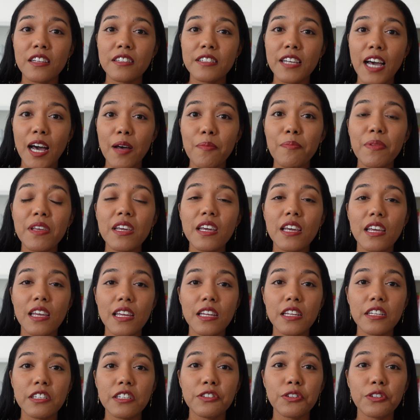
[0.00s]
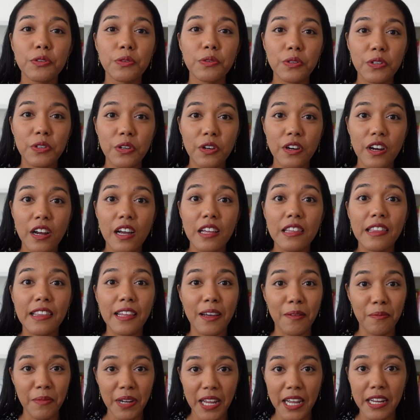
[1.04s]
tapping into your
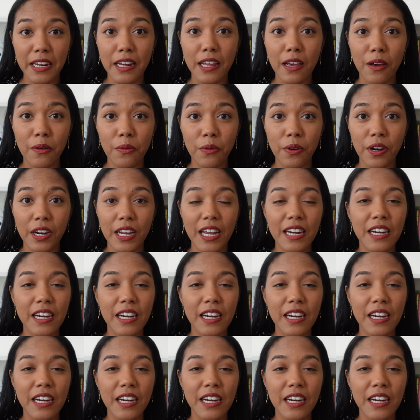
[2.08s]
alumni network.